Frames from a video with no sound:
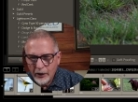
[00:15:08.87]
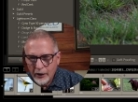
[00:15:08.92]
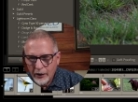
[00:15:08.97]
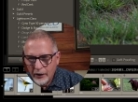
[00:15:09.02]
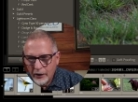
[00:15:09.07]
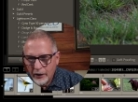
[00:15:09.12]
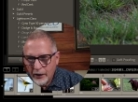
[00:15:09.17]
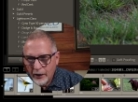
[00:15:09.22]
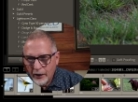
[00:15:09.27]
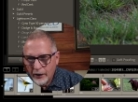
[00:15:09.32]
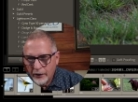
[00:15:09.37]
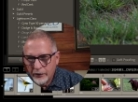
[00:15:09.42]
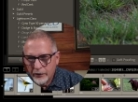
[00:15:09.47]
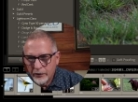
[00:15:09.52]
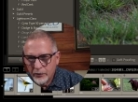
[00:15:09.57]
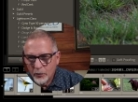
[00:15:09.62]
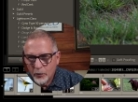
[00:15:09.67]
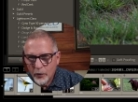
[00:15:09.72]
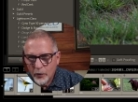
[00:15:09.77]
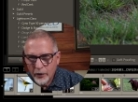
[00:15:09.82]

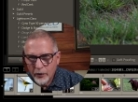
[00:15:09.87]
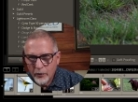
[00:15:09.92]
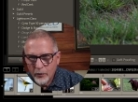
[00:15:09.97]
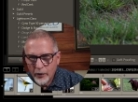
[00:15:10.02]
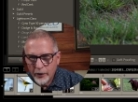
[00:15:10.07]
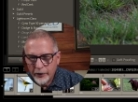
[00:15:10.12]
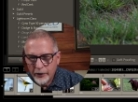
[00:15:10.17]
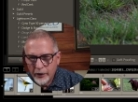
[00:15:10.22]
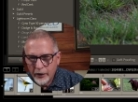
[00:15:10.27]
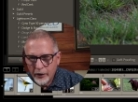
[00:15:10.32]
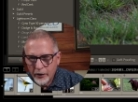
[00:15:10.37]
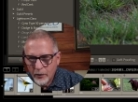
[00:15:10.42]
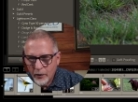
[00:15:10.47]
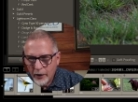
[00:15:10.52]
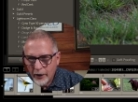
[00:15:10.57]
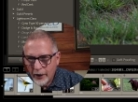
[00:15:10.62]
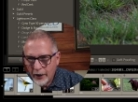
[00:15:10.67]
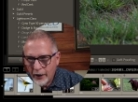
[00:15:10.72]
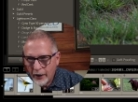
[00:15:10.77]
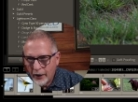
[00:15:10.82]
and we're going to
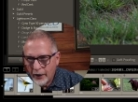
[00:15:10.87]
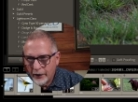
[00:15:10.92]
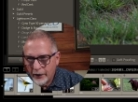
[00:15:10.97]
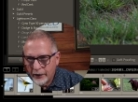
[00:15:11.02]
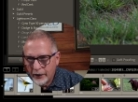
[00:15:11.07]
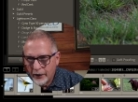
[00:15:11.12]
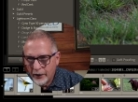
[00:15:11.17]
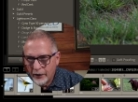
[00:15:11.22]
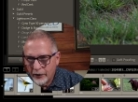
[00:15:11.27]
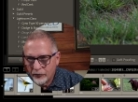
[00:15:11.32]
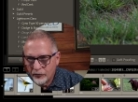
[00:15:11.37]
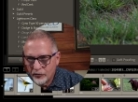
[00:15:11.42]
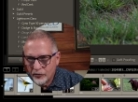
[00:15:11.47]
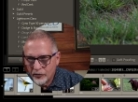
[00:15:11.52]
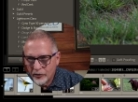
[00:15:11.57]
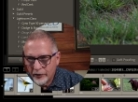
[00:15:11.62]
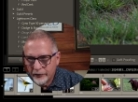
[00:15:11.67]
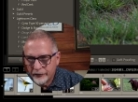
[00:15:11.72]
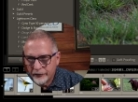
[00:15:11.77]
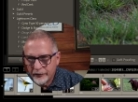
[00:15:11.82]
go ahead and
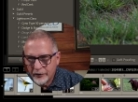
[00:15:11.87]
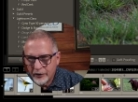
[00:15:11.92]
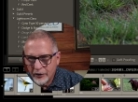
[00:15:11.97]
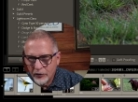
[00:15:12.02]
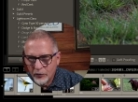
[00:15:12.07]
just